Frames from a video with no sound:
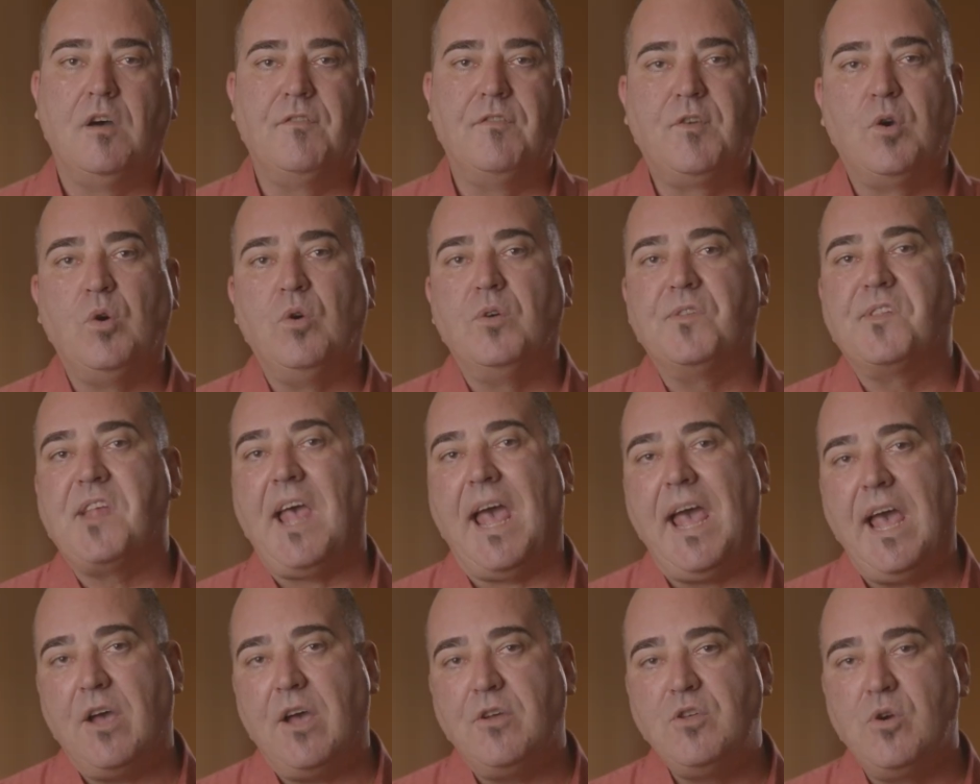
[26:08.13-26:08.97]
Of course,
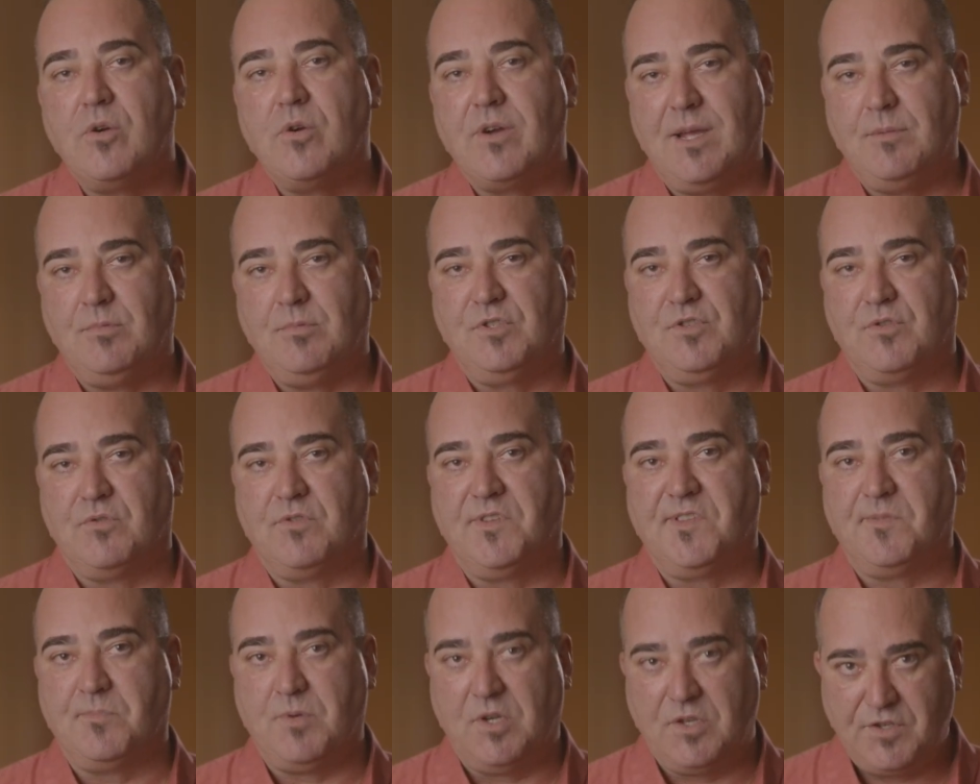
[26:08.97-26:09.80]
how you're able to
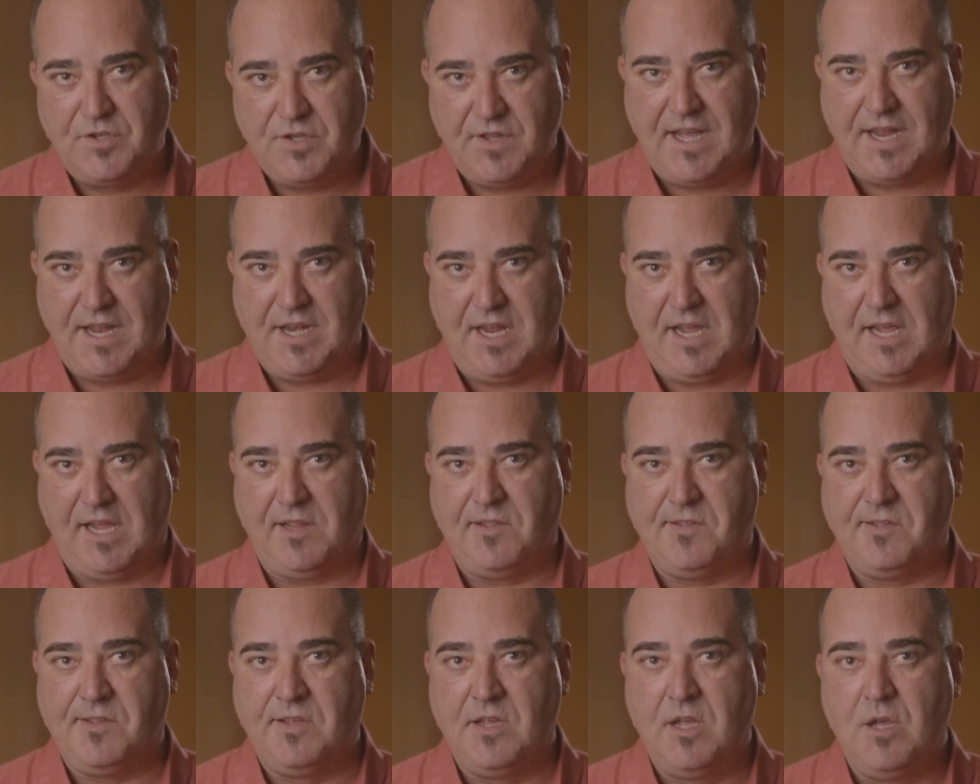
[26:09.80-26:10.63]
respond to their
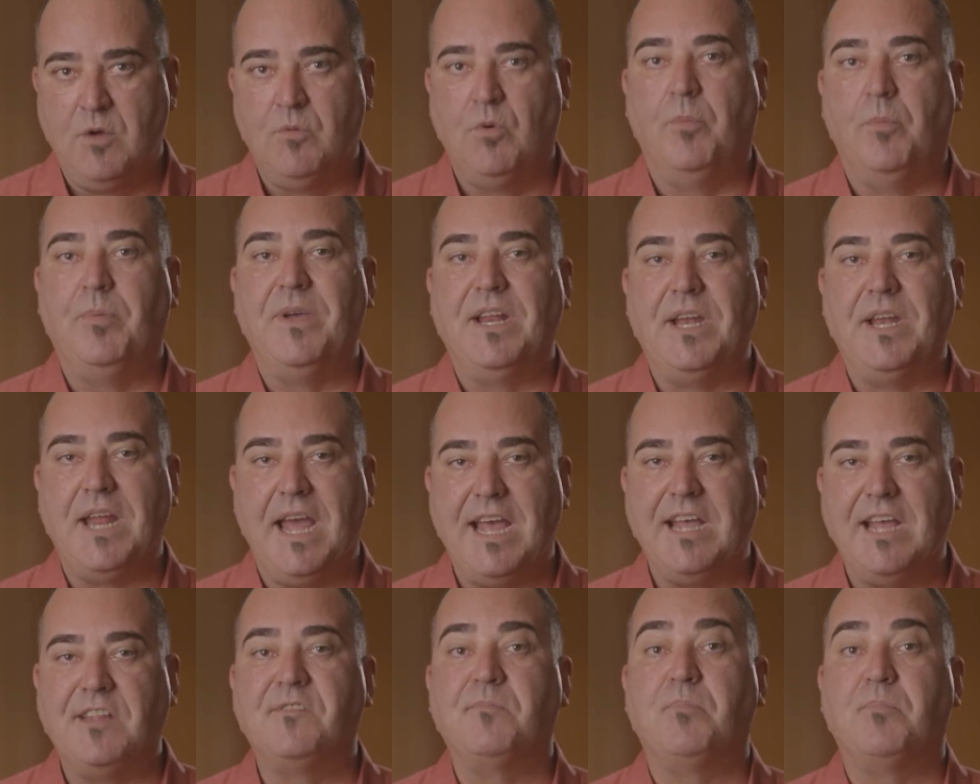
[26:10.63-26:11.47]
needs will be
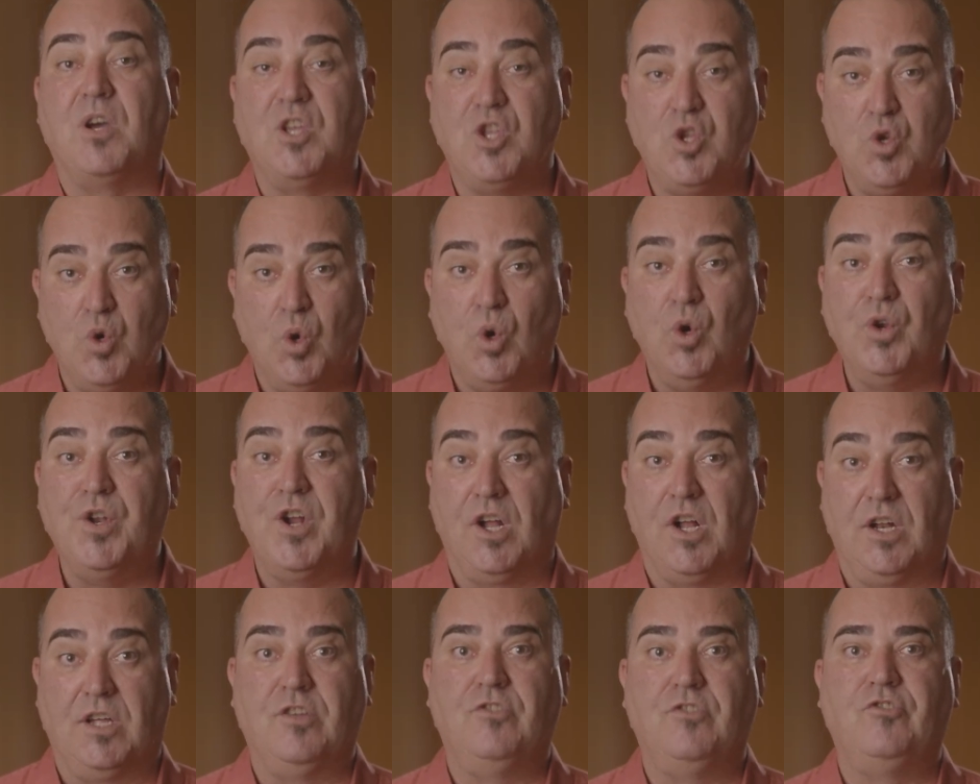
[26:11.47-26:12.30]
enhanced by your
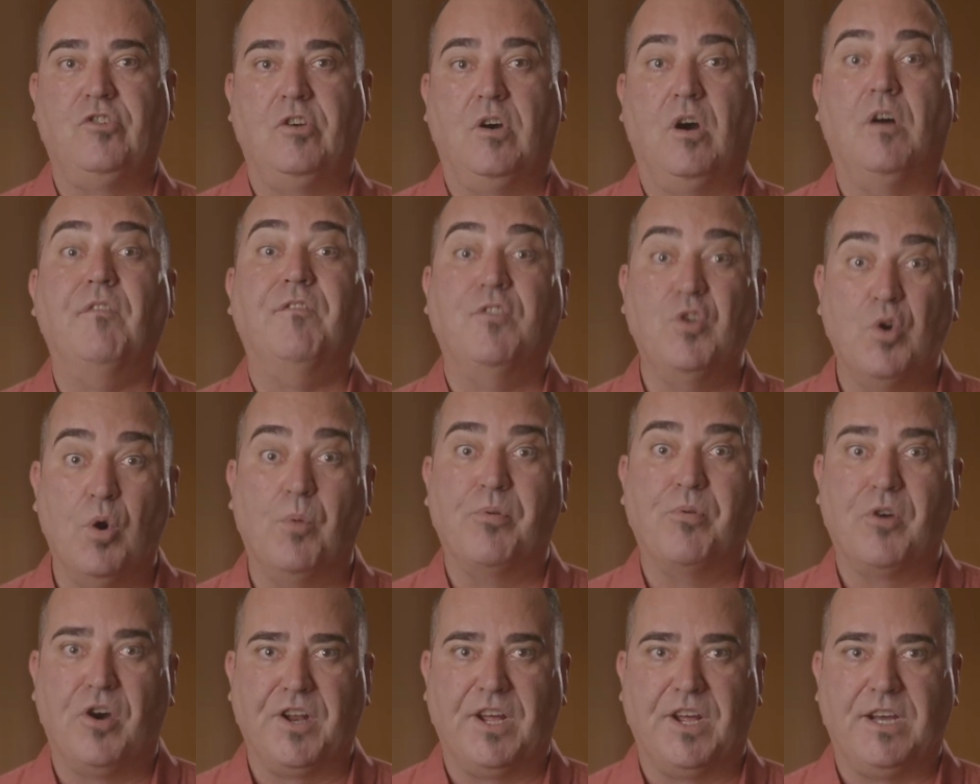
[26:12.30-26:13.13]
knowledge of your
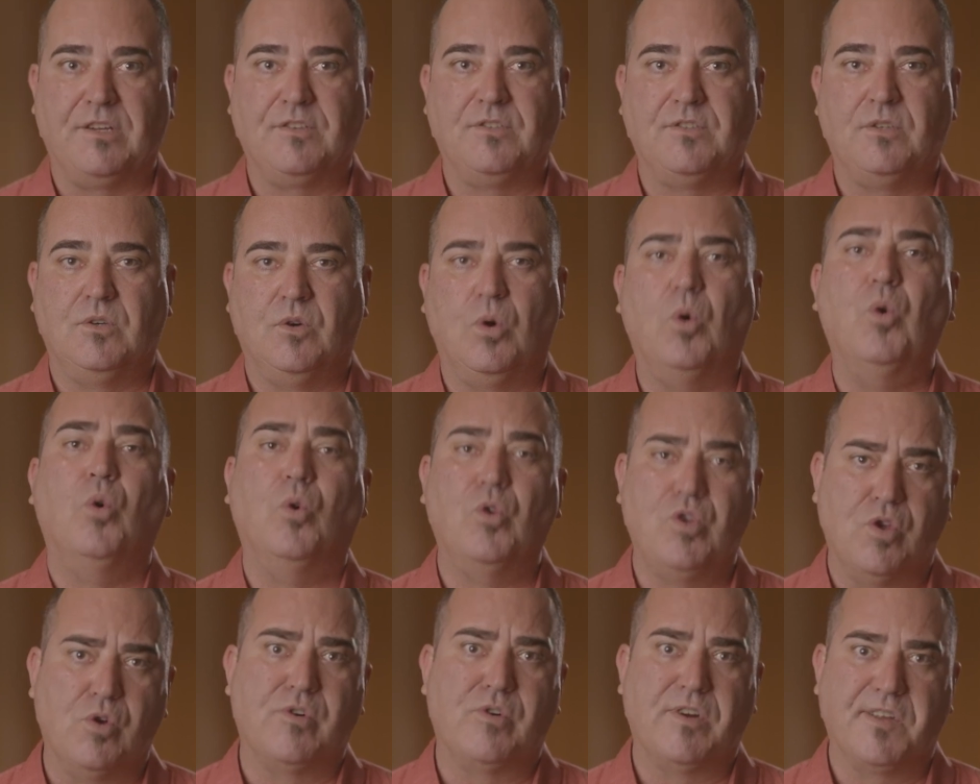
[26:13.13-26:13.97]
product
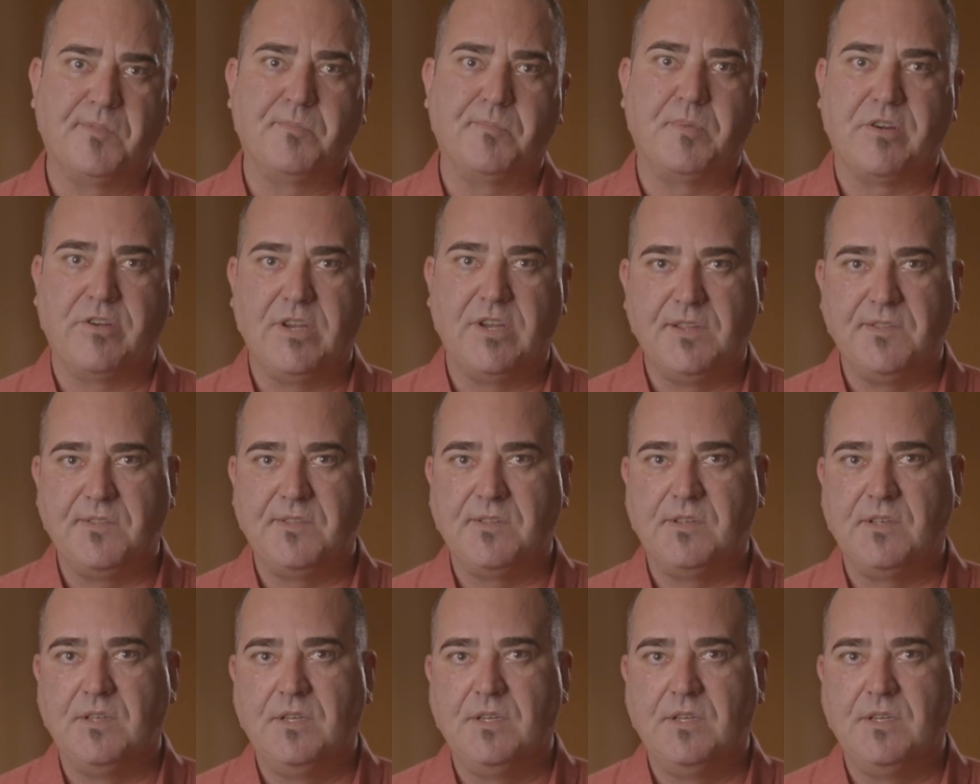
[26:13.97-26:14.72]
or your experience.